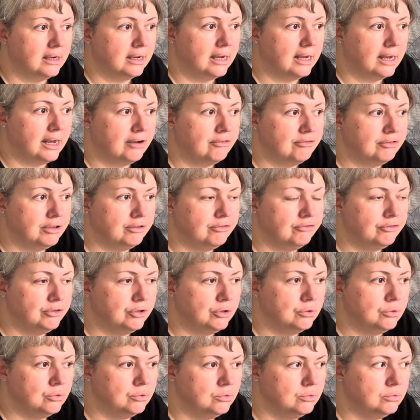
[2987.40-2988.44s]
Every
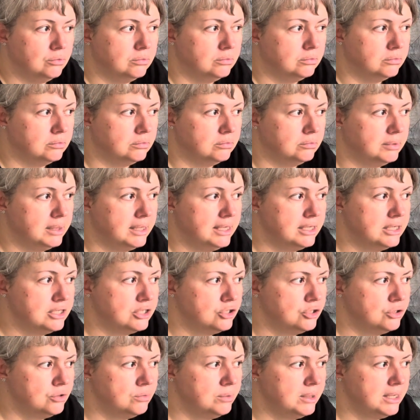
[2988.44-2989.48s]
few weeks,
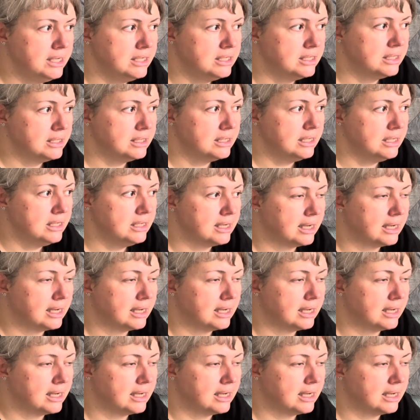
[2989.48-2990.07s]
2 weeks, I think.